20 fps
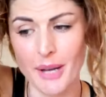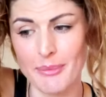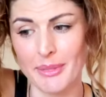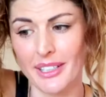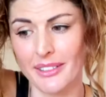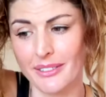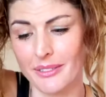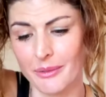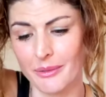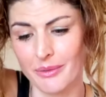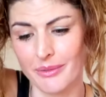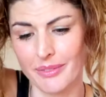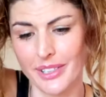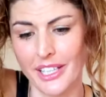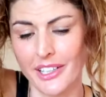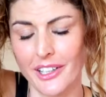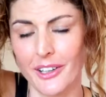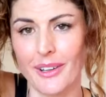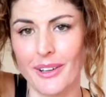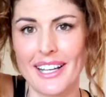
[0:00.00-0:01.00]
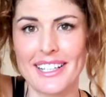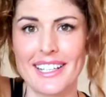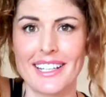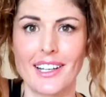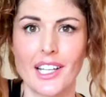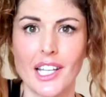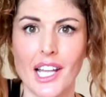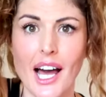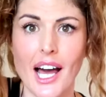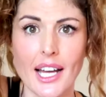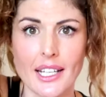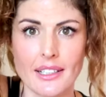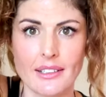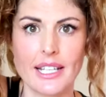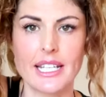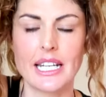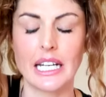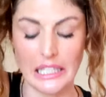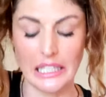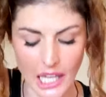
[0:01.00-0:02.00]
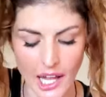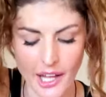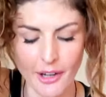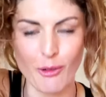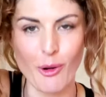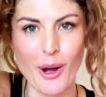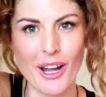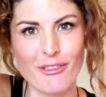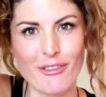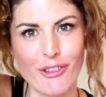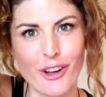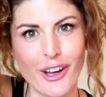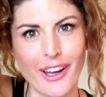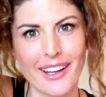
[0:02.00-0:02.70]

I mean, you know, I need a lot of Wi-Fi.